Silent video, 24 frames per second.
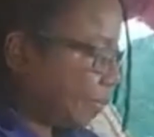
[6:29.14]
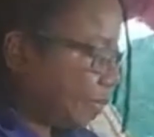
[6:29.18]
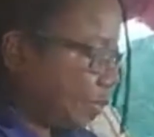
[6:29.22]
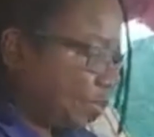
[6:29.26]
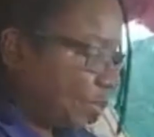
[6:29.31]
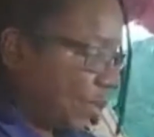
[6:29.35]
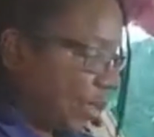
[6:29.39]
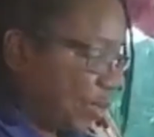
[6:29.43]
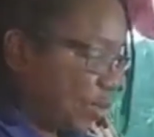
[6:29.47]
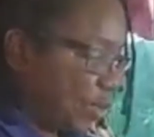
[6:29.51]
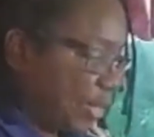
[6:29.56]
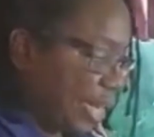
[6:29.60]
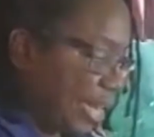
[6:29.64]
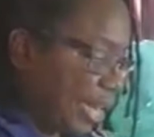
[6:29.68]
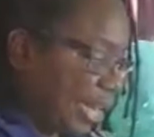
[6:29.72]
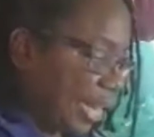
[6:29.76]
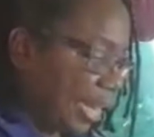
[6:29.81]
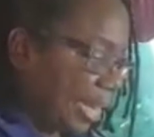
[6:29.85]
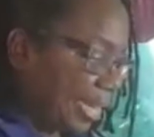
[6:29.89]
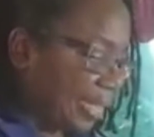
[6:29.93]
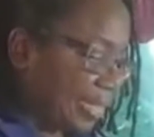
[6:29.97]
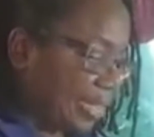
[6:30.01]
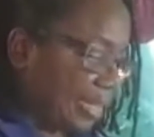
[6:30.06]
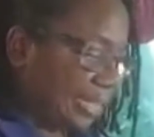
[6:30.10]
We're going to
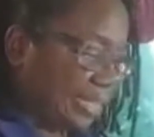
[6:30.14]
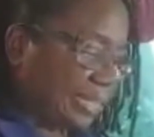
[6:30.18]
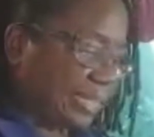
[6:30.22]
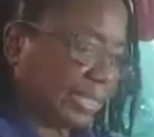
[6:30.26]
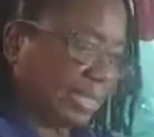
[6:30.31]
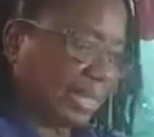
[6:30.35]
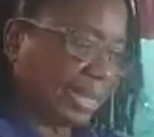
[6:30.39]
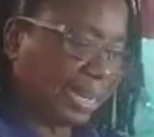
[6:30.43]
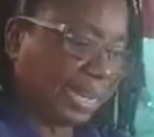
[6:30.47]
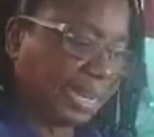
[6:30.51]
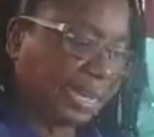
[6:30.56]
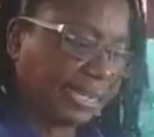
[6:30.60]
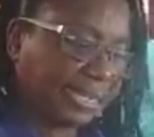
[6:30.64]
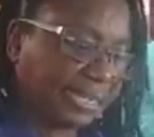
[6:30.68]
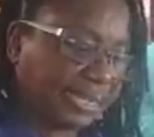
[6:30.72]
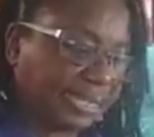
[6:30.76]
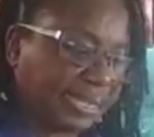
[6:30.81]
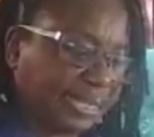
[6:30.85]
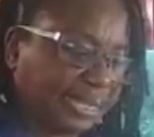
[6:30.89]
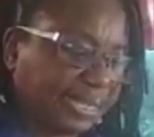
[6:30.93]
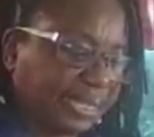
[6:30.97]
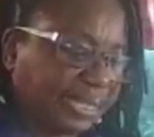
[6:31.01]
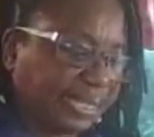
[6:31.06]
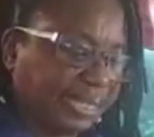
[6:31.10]
add this
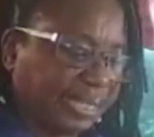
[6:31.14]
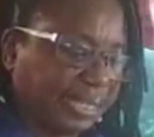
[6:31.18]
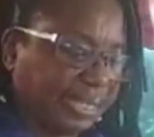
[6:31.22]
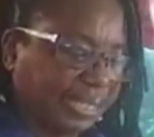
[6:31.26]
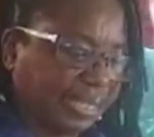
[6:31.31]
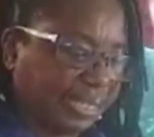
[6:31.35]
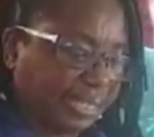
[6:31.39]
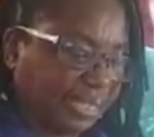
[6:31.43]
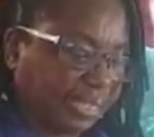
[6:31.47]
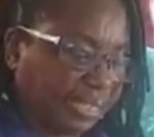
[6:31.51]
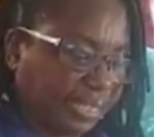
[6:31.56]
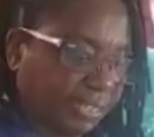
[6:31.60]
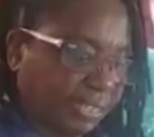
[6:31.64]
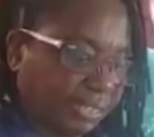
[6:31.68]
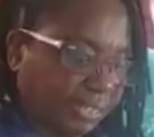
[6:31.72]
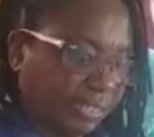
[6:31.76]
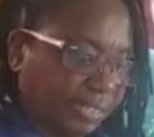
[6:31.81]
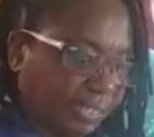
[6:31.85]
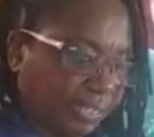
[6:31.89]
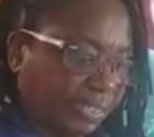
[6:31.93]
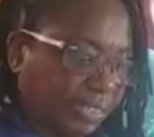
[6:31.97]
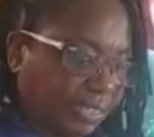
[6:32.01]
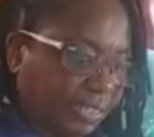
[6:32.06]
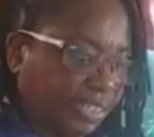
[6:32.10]
last.
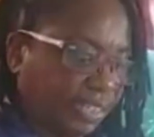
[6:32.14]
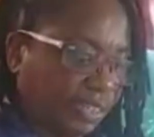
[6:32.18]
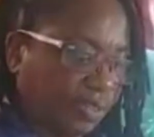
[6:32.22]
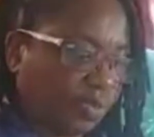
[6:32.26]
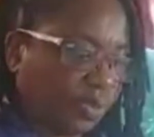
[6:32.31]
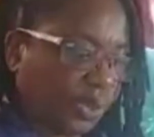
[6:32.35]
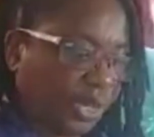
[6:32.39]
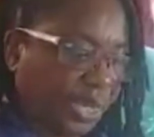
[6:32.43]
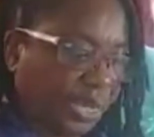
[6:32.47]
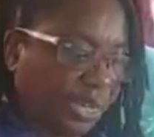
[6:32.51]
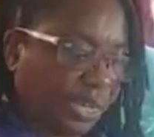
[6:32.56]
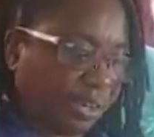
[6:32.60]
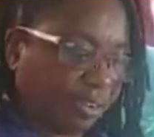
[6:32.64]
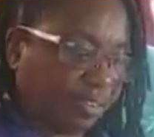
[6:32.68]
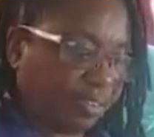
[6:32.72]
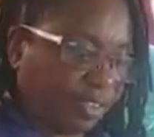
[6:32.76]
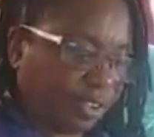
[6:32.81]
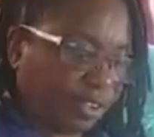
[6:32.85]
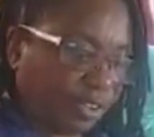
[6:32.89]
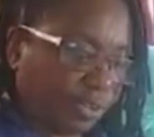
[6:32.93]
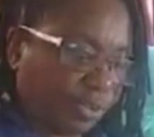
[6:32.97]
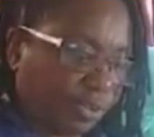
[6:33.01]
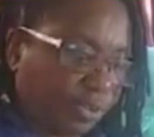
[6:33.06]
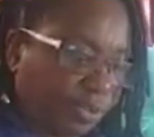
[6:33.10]
Here we have
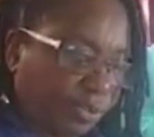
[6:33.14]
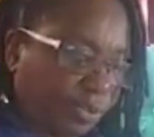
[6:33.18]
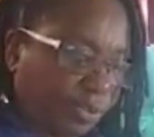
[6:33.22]
our